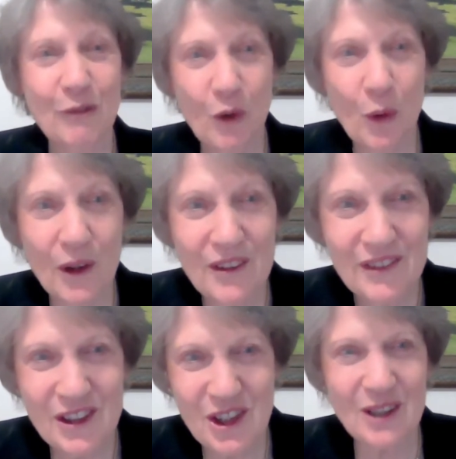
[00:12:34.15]
for
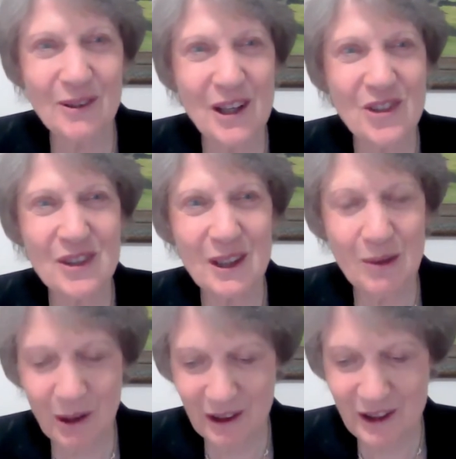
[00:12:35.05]
the Generation
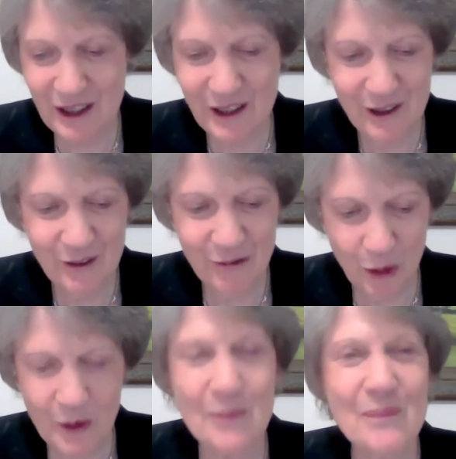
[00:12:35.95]
Equality
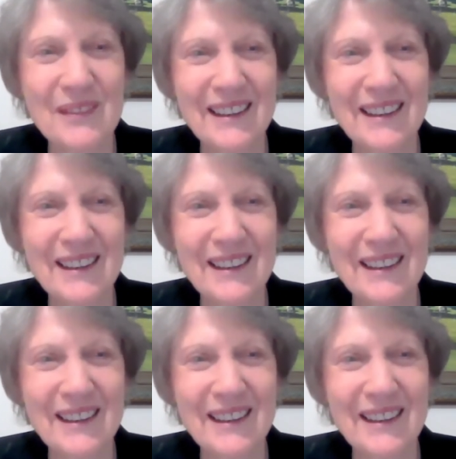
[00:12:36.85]
Forum.